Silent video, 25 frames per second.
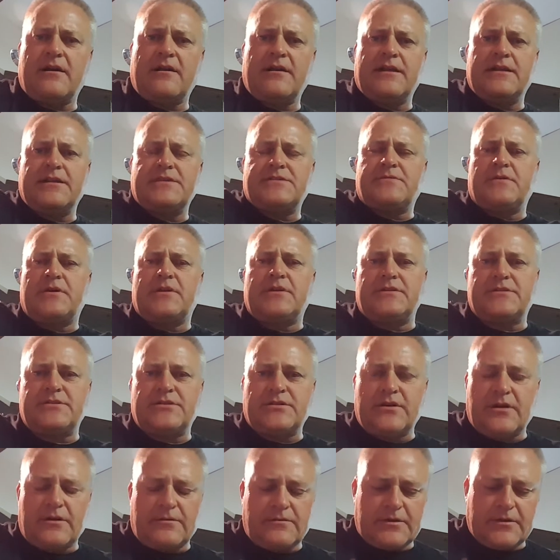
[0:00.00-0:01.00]
and I just wanted to
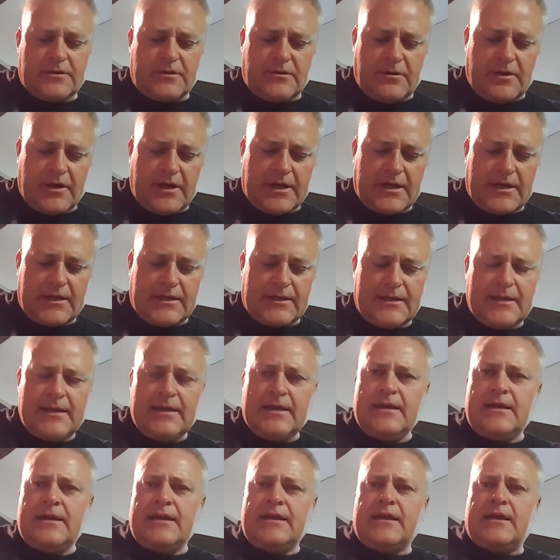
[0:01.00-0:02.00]
show it real quick and
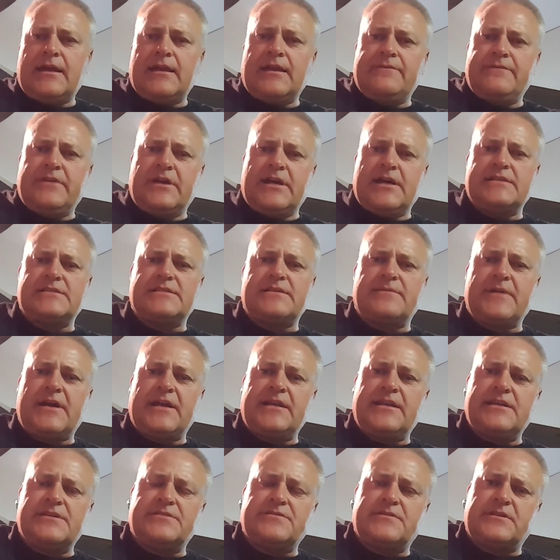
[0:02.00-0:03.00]
kind of give you guys some
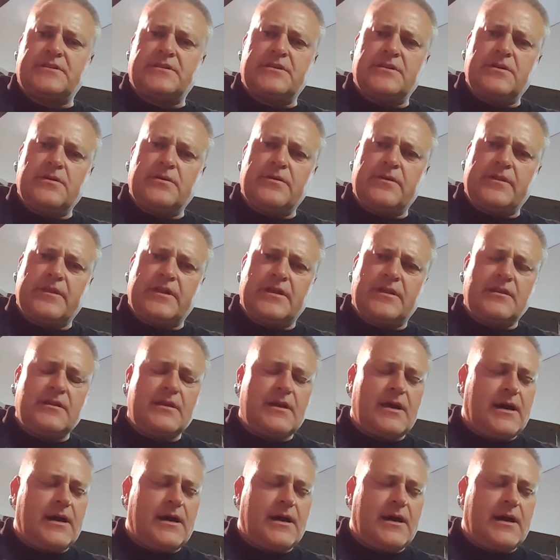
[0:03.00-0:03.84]
ideas what to do with it.